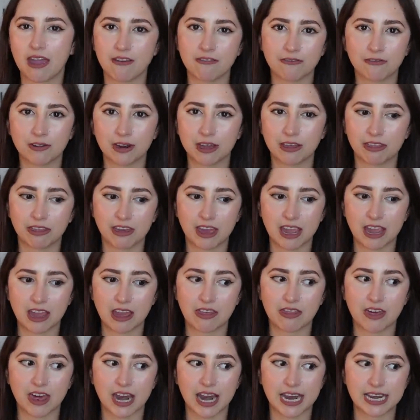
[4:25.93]

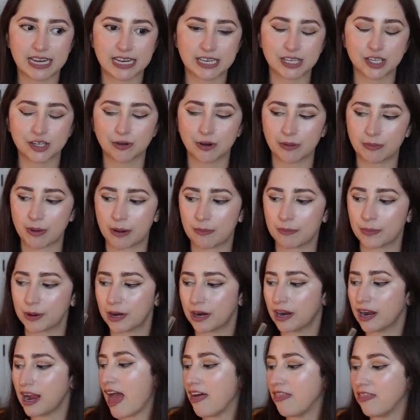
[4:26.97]
everything that I need to
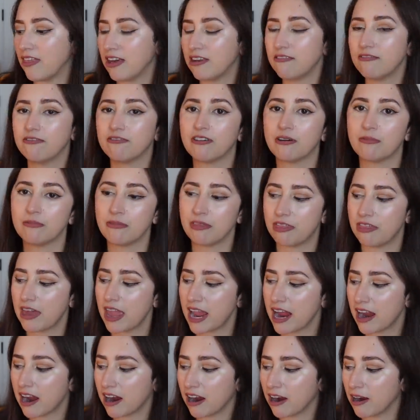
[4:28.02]
remember, and then from
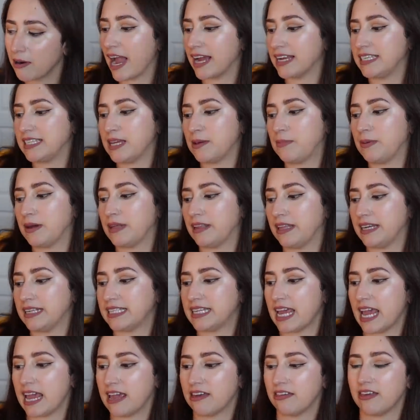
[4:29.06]
there I typically typically
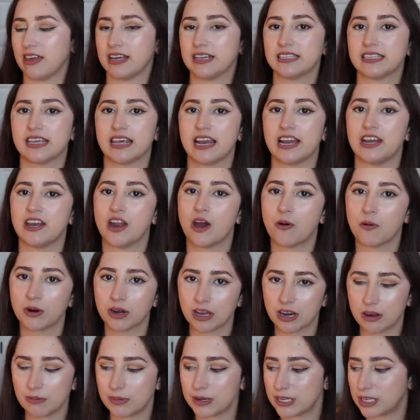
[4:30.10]
take things that I know are
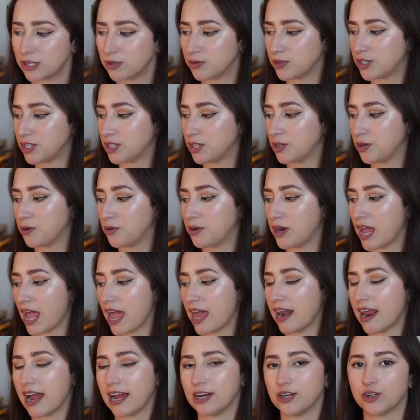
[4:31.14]
gonna be due soon
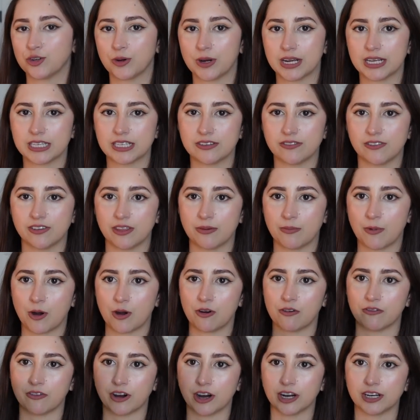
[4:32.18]
and I transfer them
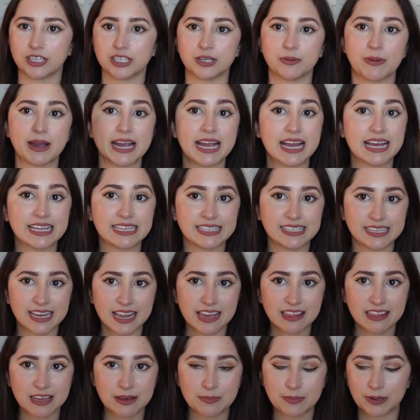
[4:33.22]
over to my
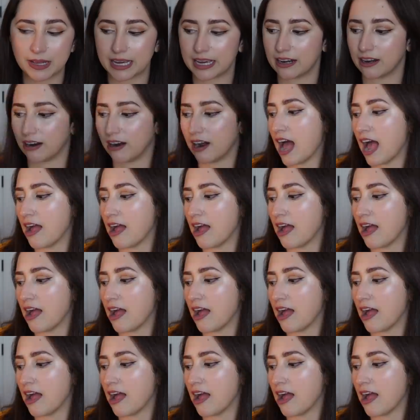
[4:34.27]
daily planner.